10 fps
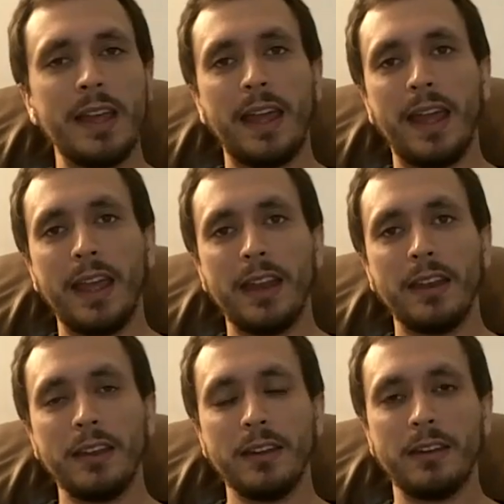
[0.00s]
and
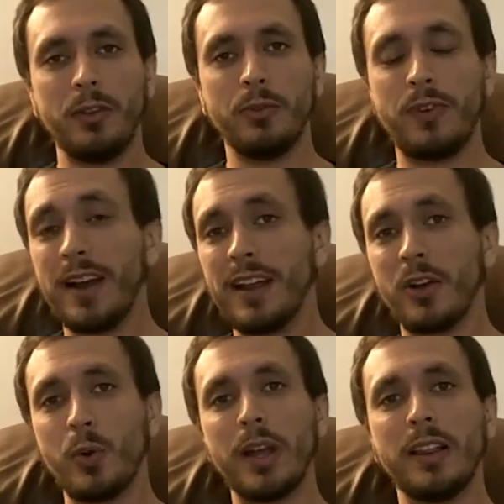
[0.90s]
you'll find
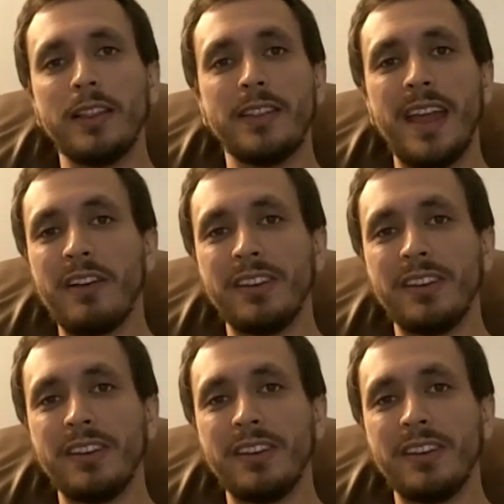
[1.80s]
out quickly that they have